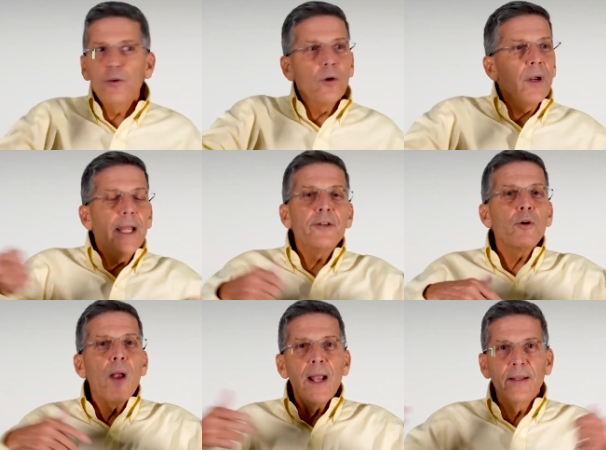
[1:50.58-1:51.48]
you're
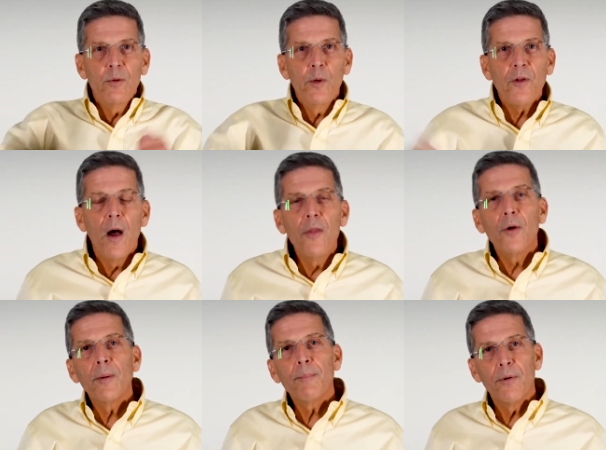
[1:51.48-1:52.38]
interacting with
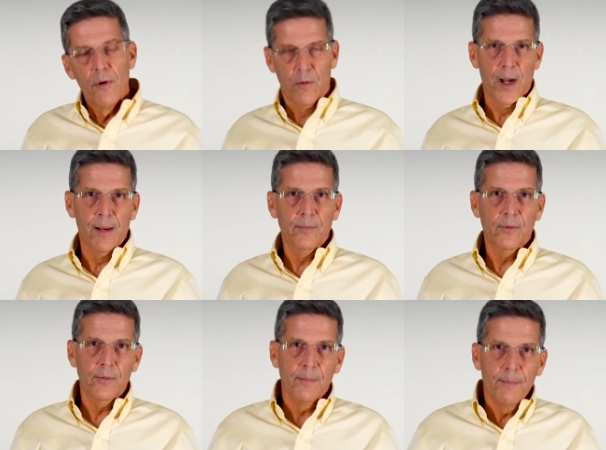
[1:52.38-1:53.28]
other programs,